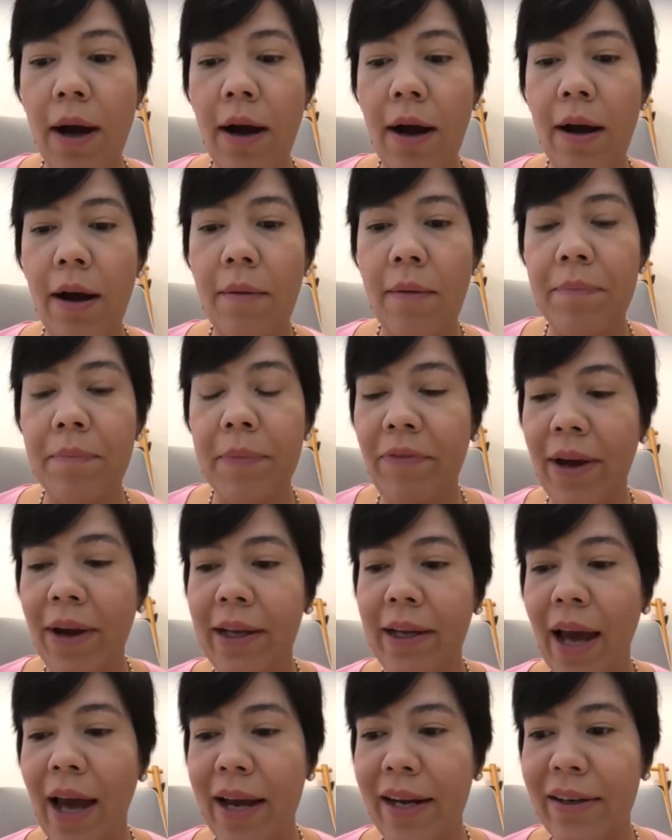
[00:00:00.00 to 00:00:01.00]
um, if i
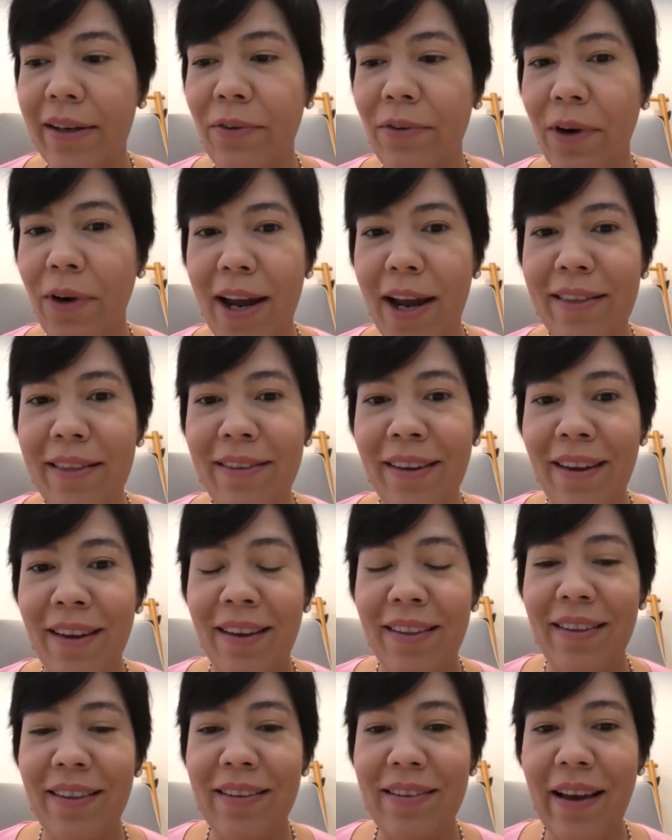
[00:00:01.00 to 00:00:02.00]
got it right
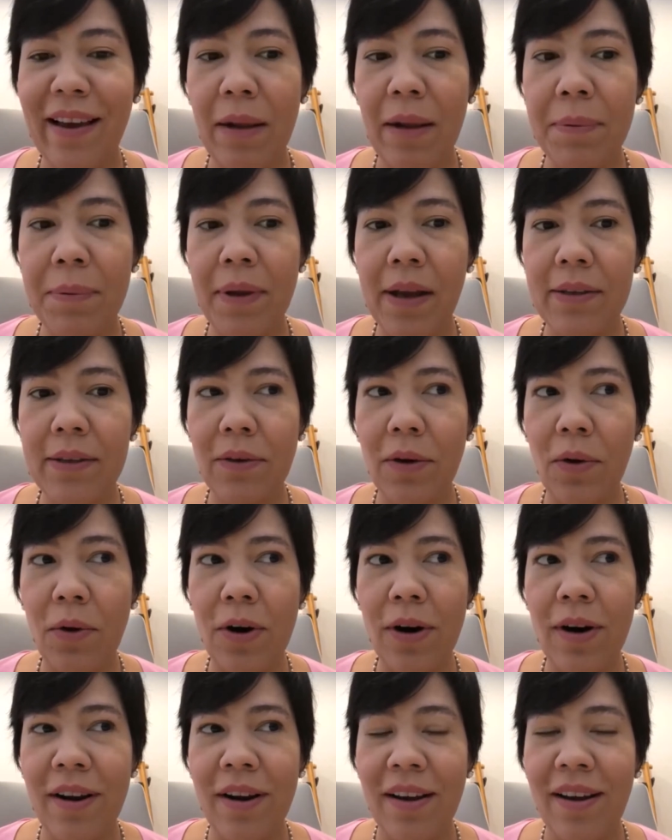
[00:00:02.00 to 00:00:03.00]
this helps us
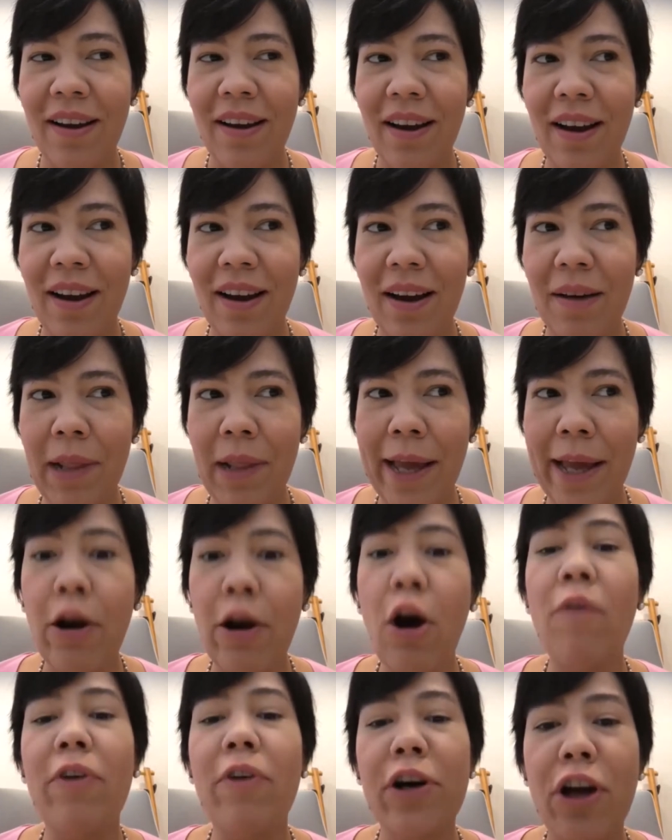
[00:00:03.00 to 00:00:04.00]
or um, like
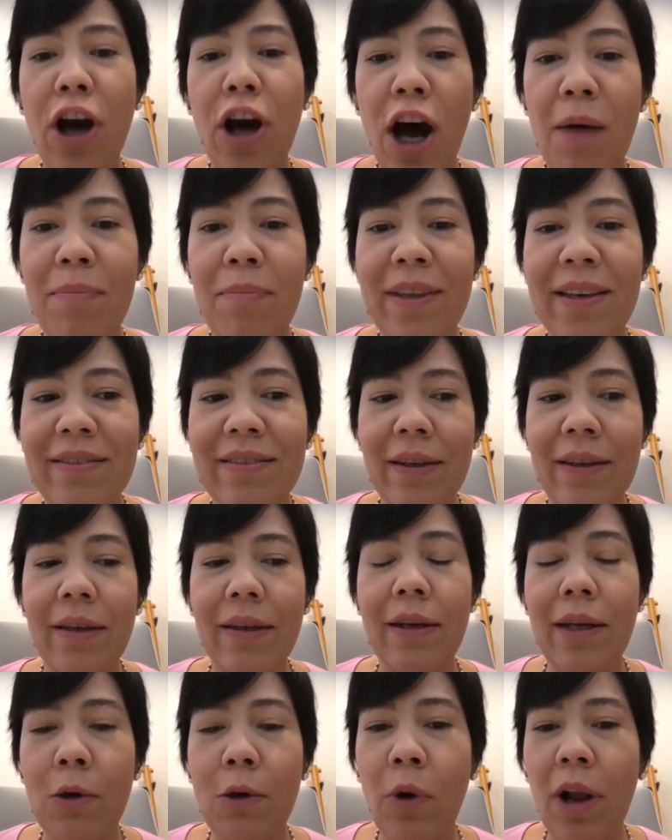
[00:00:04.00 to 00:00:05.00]
overcome these
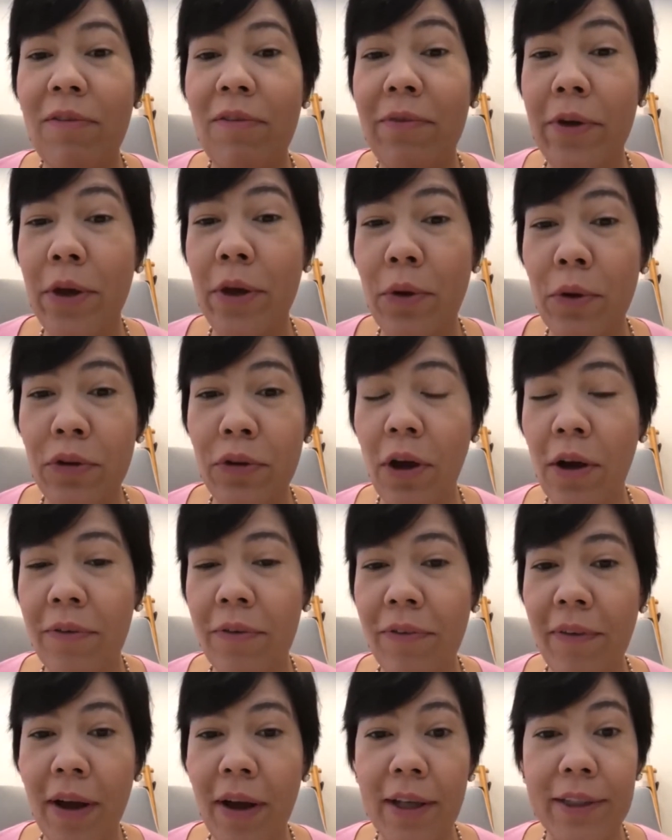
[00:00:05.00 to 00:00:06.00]
unequal views
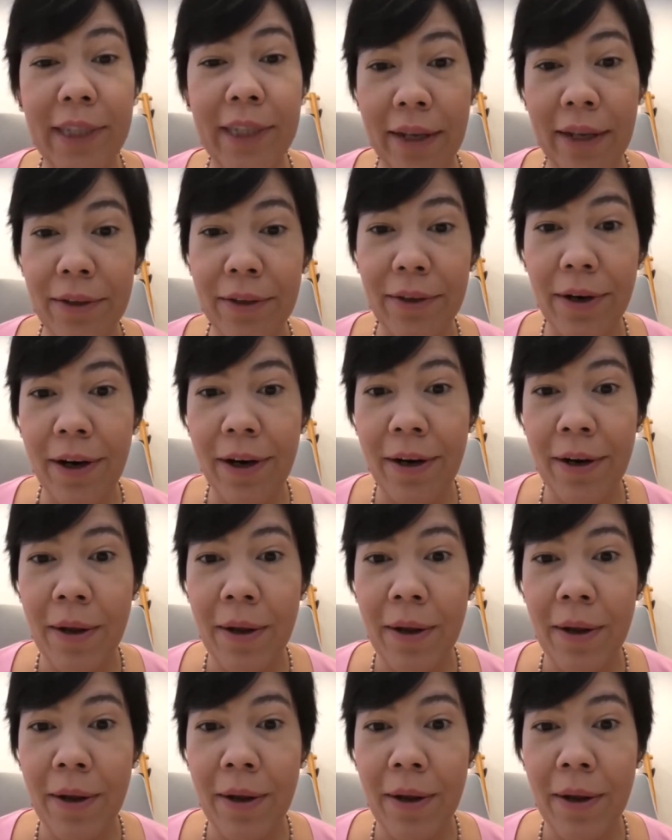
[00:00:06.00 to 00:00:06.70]
of uh, gender